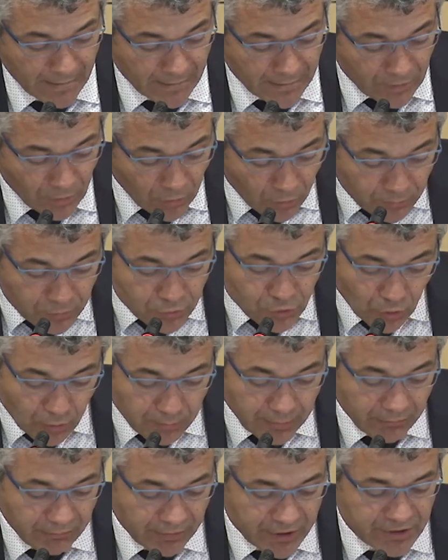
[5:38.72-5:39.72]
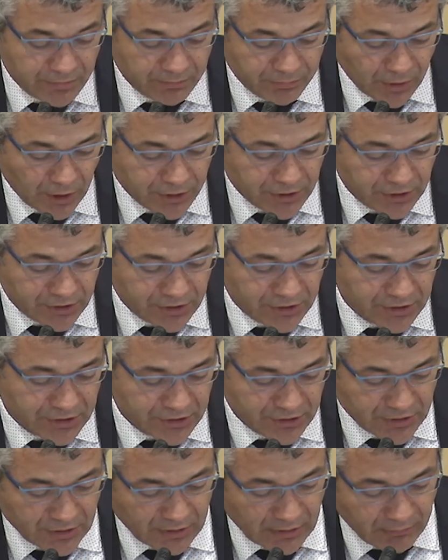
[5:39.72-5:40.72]
In almost all migration
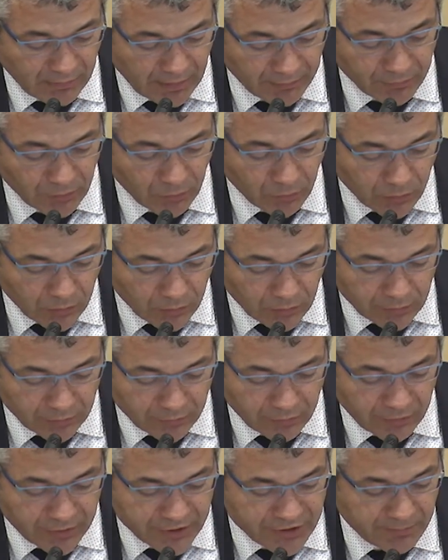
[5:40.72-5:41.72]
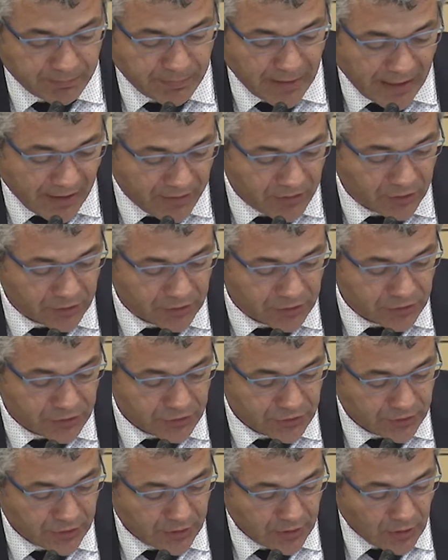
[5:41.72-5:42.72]
processes around the world, there is a
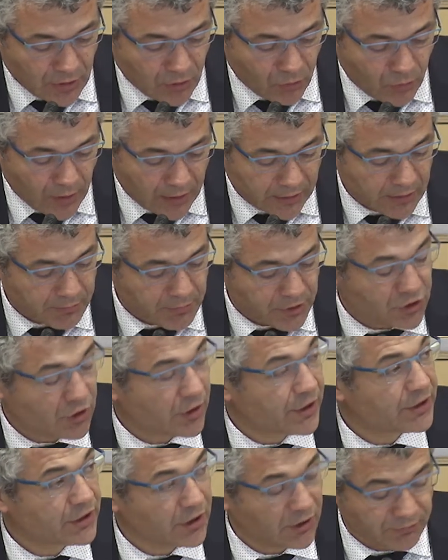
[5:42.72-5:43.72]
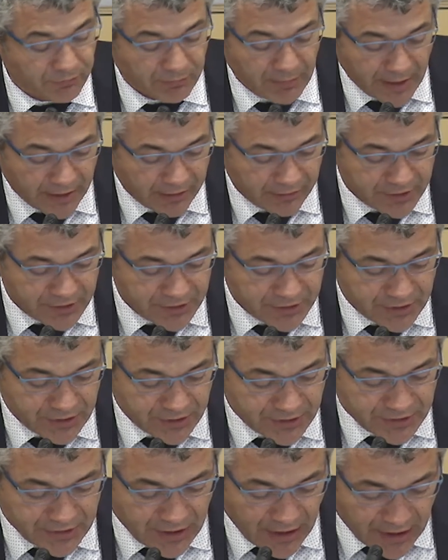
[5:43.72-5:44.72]
paradox. While the majority of migrants
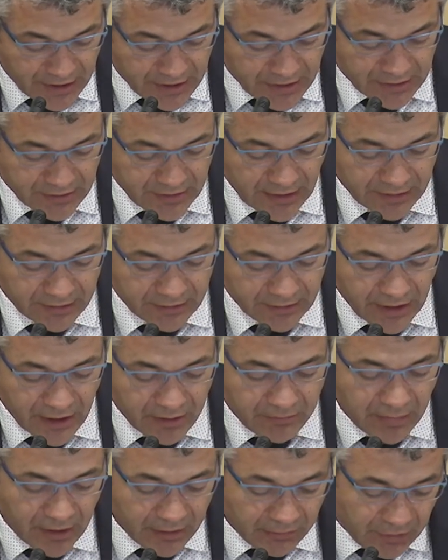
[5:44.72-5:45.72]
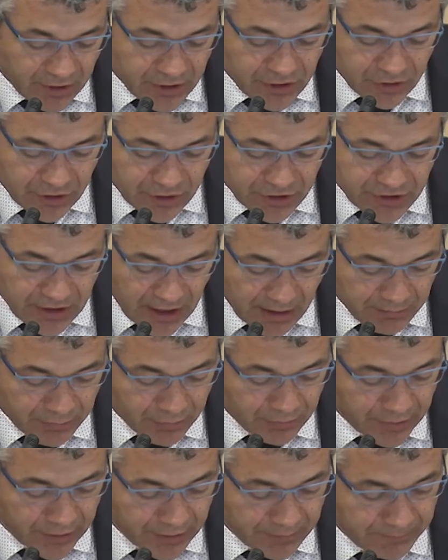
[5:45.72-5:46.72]
say that their migration is
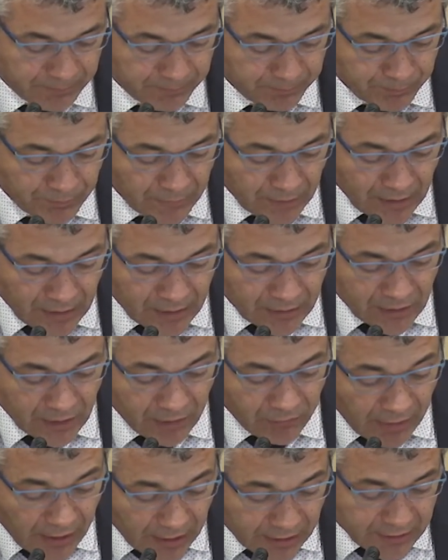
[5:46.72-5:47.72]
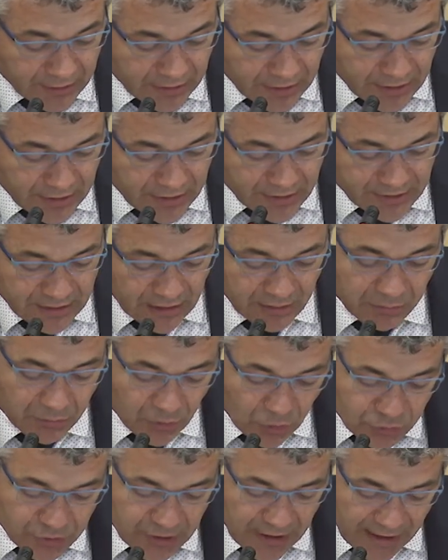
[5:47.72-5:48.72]
temporary, the reality is that
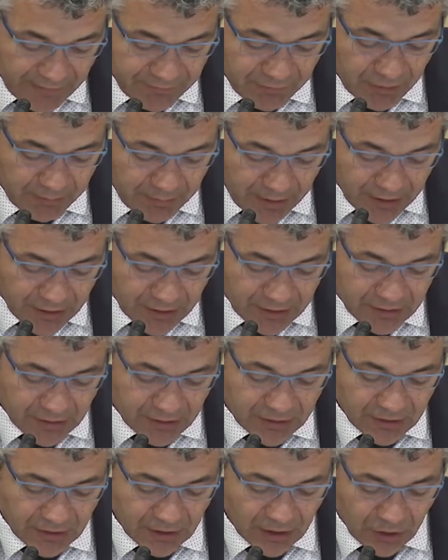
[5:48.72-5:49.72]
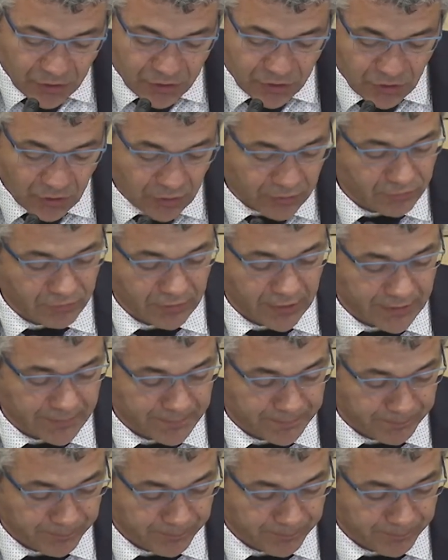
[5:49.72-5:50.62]
most have remained in the host country.